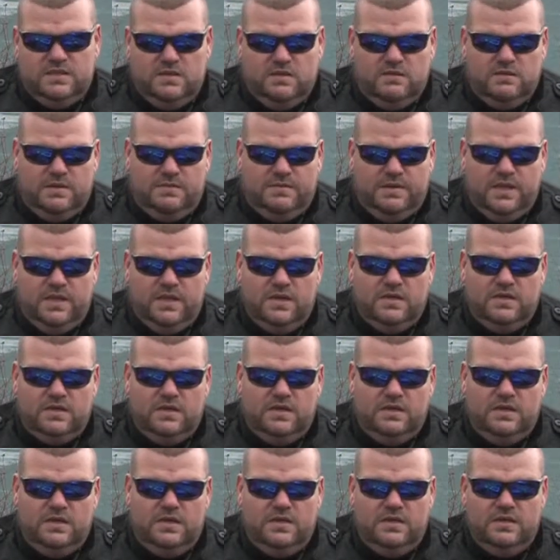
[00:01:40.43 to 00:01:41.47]
so depending on the
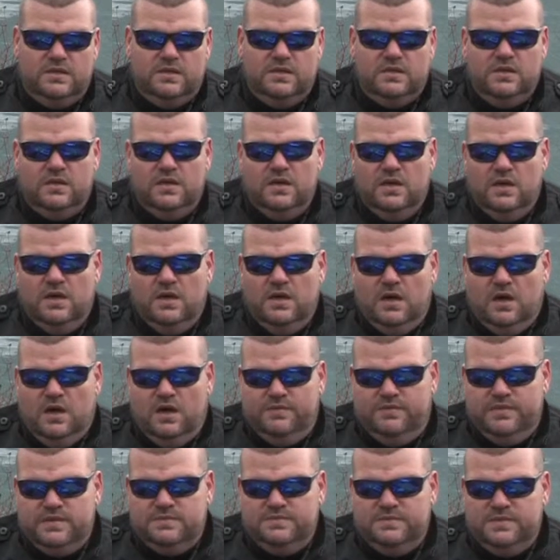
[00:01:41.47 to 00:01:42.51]
need
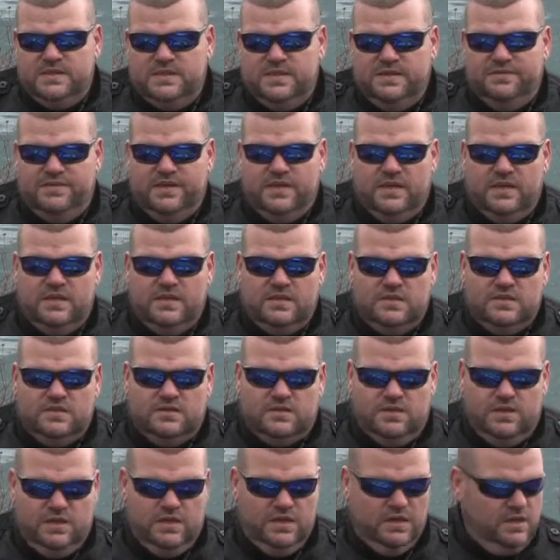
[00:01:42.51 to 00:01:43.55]
of a specific
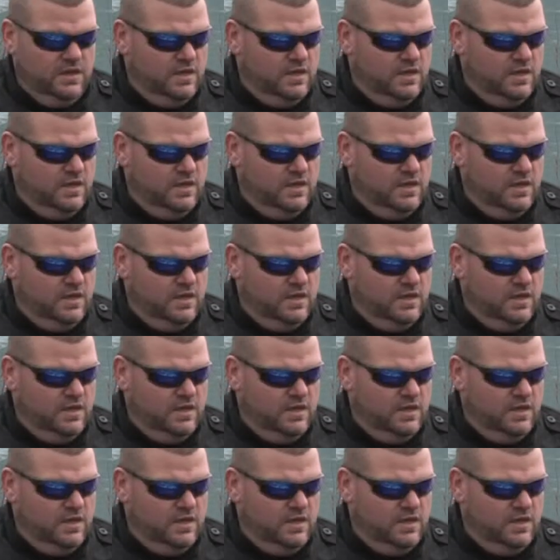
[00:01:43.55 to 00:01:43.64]
industry,